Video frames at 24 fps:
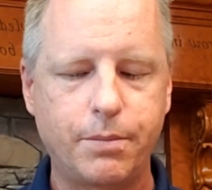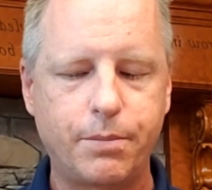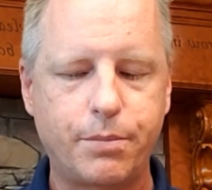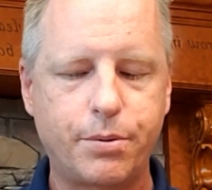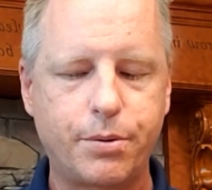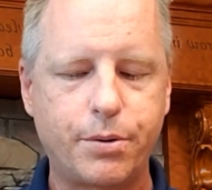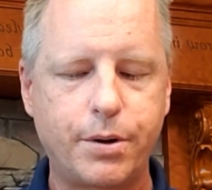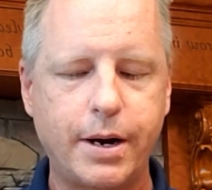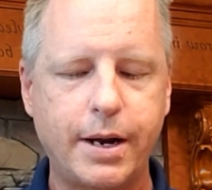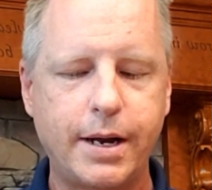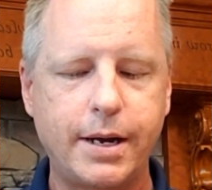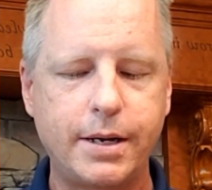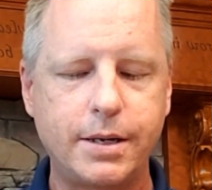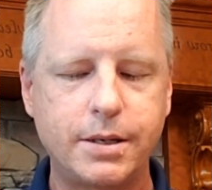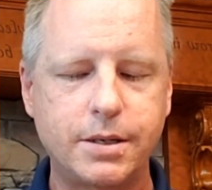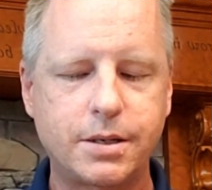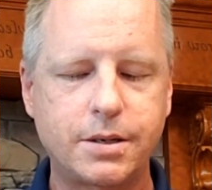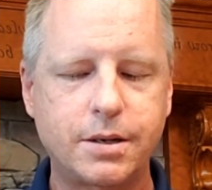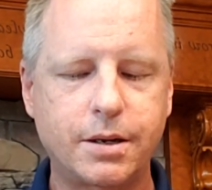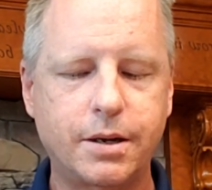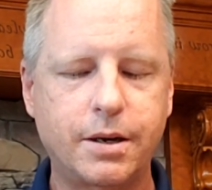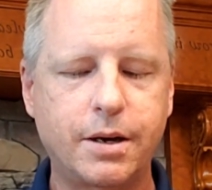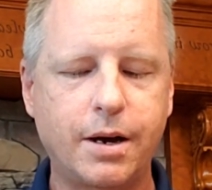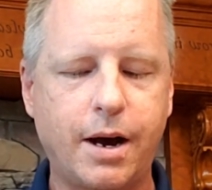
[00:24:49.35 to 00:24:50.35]
Praise
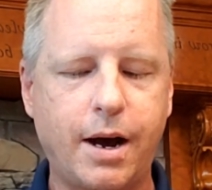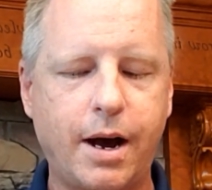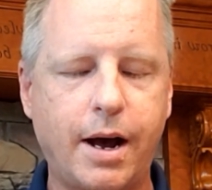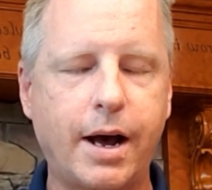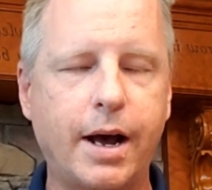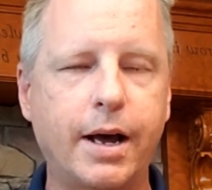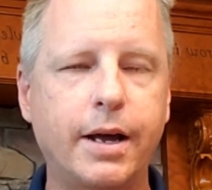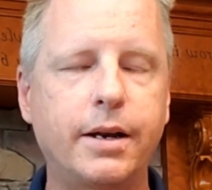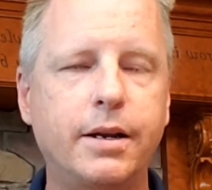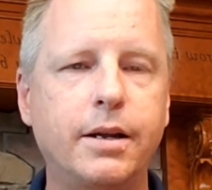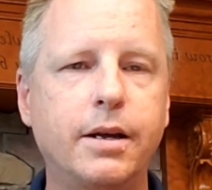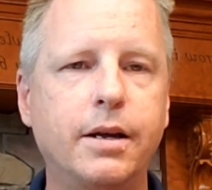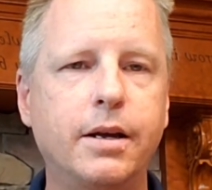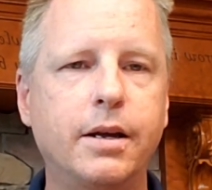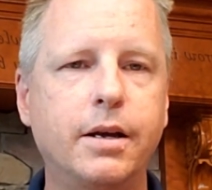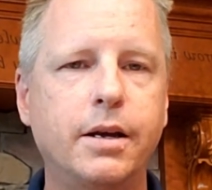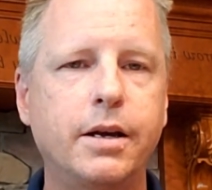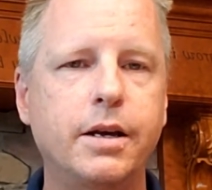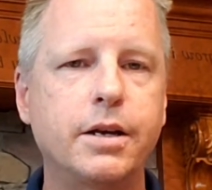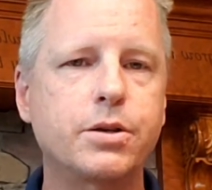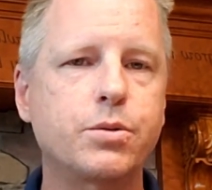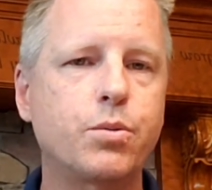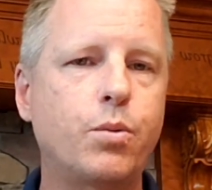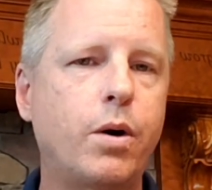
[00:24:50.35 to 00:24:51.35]
to God
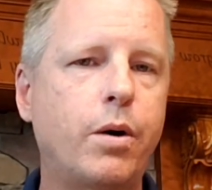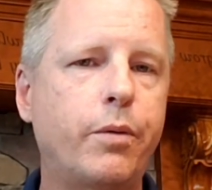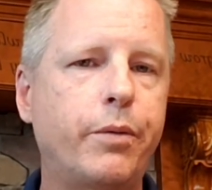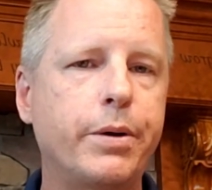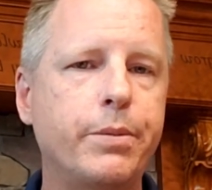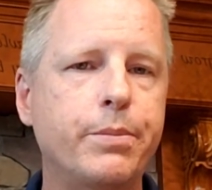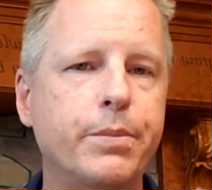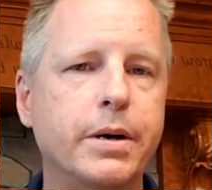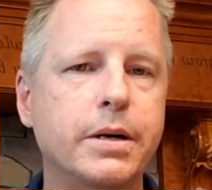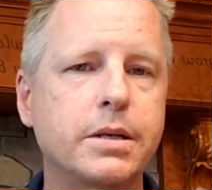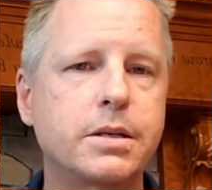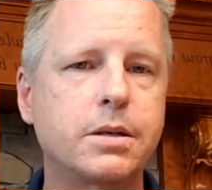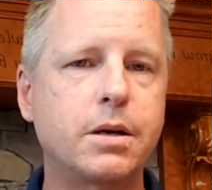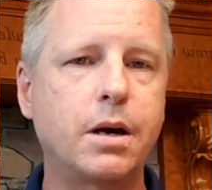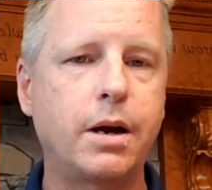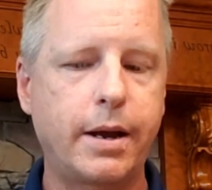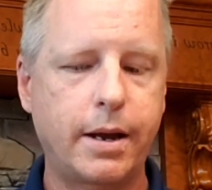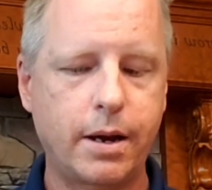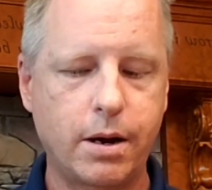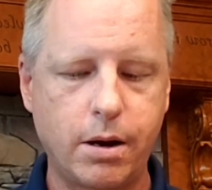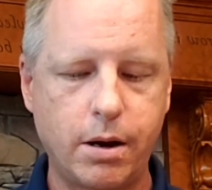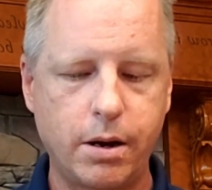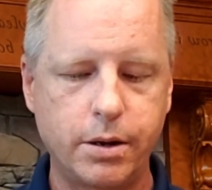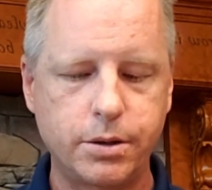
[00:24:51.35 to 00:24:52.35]
is what we must
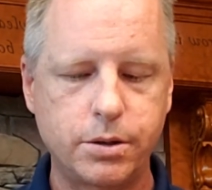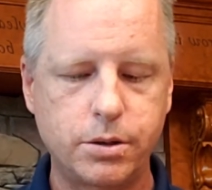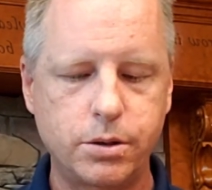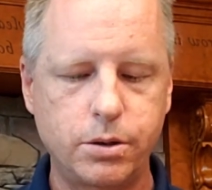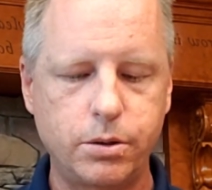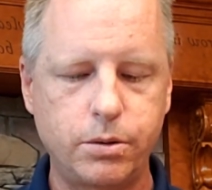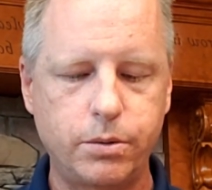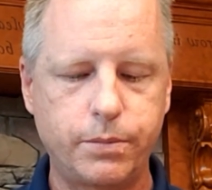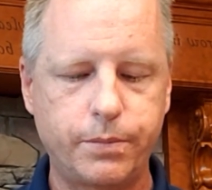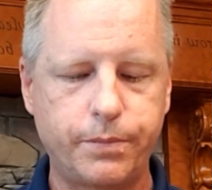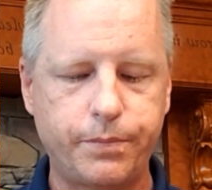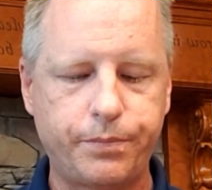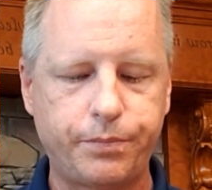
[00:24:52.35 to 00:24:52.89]
hang on to.